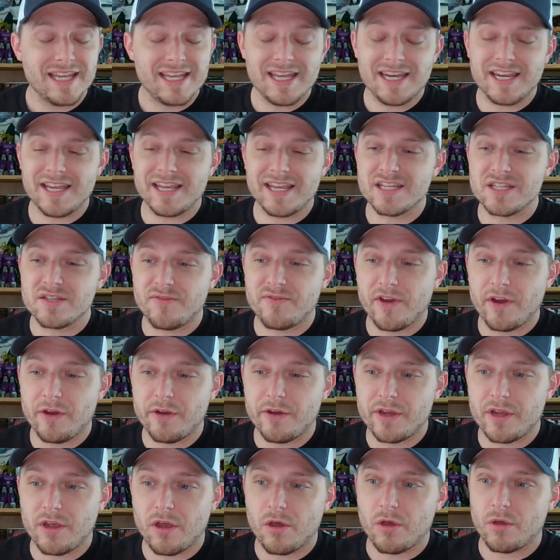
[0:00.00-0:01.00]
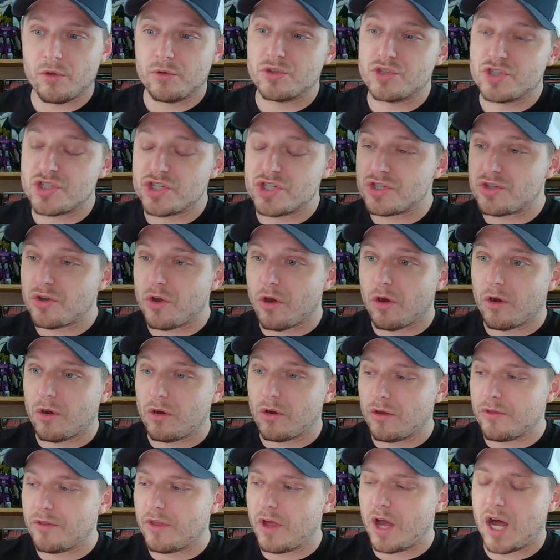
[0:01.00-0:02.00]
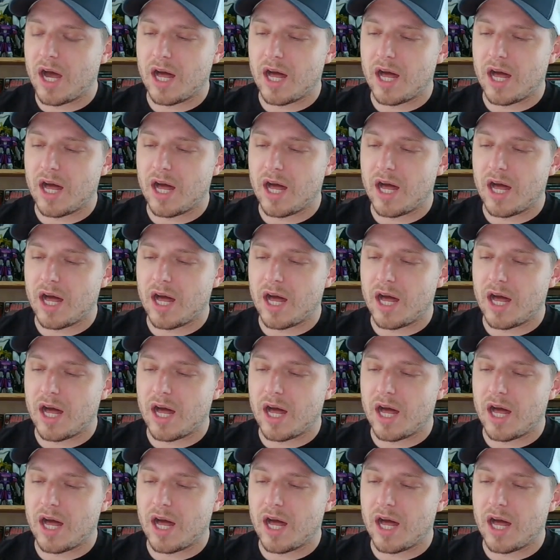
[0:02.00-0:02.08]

getting his very own star on the